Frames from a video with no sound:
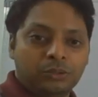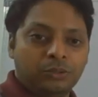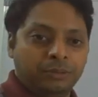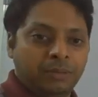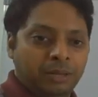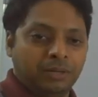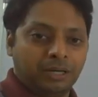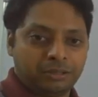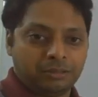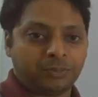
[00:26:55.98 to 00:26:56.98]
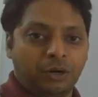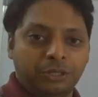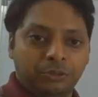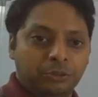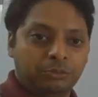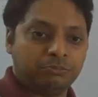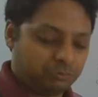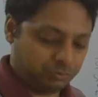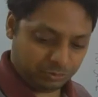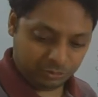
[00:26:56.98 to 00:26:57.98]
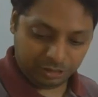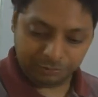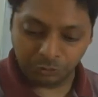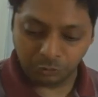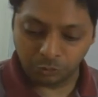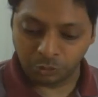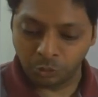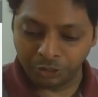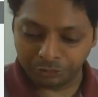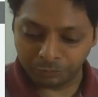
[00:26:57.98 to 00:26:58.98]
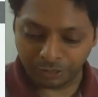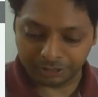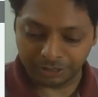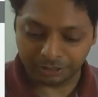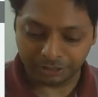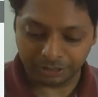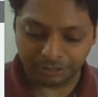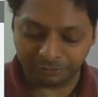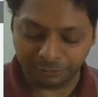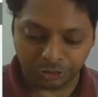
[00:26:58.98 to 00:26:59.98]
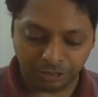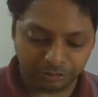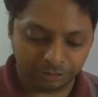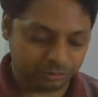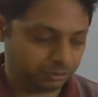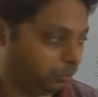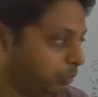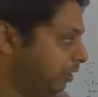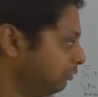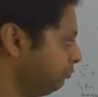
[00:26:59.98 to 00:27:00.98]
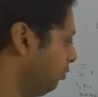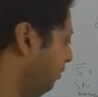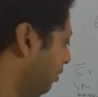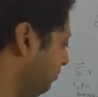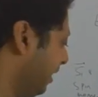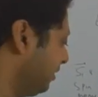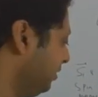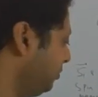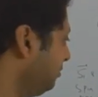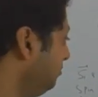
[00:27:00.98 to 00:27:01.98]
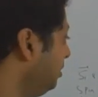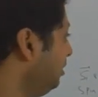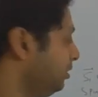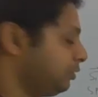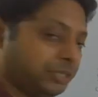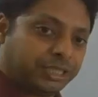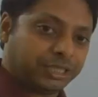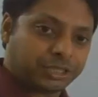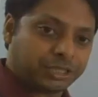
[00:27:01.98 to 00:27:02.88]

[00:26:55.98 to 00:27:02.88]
remember, or you, if you go into further in future, know about more about magnetism. So this is the